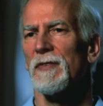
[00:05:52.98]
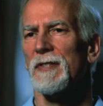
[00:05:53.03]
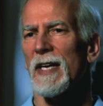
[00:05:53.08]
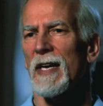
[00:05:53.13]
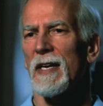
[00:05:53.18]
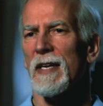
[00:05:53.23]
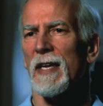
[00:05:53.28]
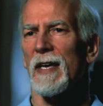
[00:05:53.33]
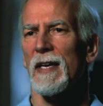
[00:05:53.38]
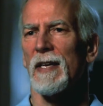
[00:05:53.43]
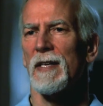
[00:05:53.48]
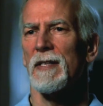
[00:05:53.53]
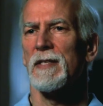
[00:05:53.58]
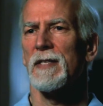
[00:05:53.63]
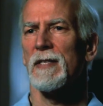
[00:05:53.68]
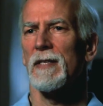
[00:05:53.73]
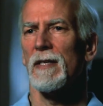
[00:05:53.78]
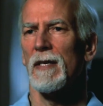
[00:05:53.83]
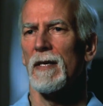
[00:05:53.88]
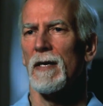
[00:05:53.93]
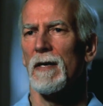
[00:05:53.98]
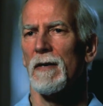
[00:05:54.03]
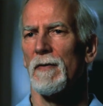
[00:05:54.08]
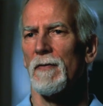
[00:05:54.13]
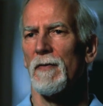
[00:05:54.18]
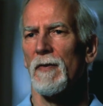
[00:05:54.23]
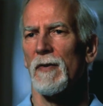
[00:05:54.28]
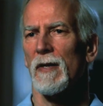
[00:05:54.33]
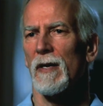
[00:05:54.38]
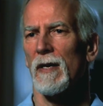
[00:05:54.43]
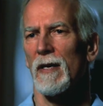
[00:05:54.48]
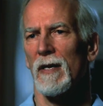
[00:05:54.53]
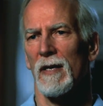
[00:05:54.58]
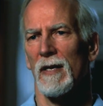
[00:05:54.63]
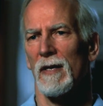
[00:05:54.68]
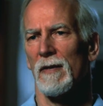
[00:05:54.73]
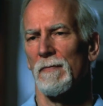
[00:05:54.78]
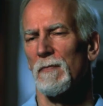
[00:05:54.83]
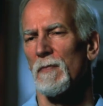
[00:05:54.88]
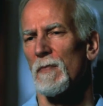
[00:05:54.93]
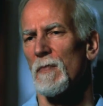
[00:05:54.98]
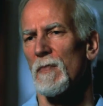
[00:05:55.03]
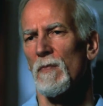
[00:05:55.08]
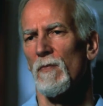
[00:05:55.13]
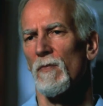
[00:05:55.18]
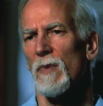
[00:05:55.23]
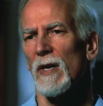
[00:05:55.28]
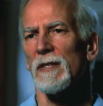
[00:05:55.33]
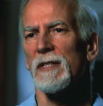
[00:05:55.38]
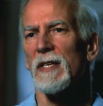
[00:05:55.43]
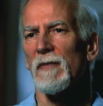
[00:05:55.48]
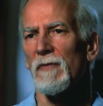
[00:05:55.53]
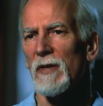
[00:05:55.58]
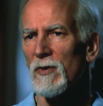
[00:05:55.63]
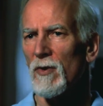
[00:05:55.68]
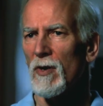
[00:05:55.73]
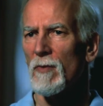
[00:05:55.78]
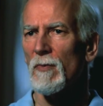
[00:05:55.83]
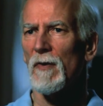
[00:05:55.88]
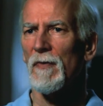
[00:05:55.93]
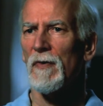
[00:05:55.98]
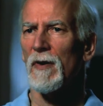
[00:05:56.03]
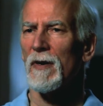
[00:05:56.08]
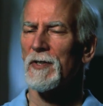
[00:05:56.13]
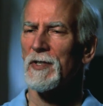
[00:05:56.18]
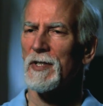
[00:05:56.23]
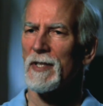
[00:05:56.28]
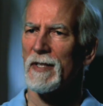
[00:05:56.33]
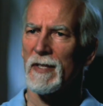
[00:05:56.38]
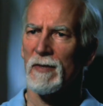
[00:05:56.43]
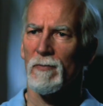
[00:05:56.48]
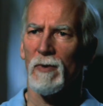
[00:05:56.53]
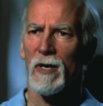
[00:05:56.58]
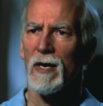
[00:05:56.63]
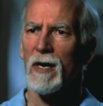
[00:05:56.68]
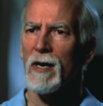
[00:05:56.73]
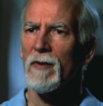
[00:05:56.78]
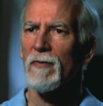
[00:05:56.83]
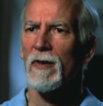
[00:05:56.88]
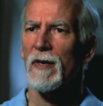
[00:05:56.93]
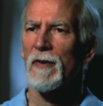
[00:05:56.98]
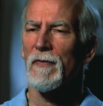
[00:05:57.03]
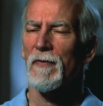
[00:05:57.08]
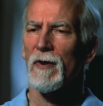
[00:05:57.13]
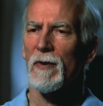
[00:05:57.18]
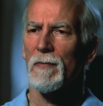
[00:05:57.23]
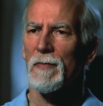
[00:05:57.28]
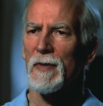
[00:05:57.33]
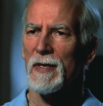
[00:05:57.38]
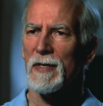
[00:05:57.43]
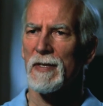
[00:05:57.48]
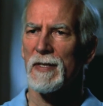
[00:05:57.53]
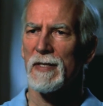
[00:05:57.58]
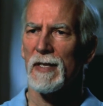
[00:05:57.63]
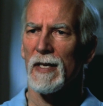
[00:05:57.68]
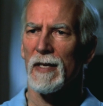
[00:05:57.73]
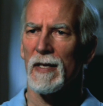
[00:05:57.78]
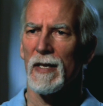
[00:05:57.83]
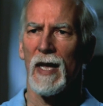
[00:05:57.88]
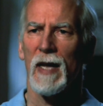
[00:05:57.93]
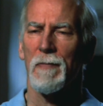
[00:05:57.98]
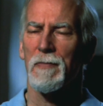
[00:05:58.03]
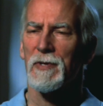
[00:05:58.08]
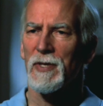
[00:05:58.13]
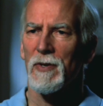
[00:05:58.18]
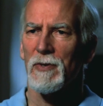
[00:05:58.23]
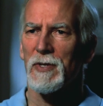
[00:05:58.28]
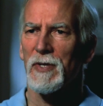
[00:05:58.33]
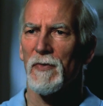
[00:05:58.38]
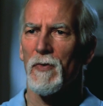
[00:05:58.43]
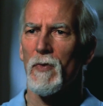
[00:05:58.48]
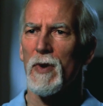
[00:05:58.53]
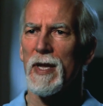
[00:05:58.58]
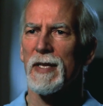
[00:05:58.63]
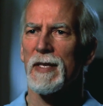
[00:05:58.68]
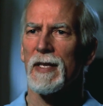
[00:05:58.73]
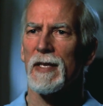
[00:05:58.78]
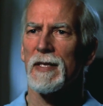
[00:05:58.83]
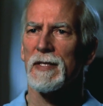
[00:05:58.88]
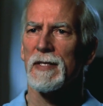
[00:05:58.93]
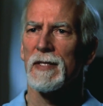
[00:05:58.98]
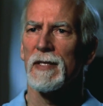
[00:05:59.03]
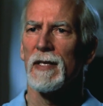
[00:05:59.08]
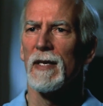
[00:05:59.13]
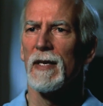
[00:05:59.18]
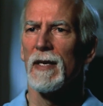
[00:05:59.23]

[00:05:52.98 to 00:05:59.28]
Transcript: decades of uh, relatively normal function and recovering from these uh, episodes of weakness,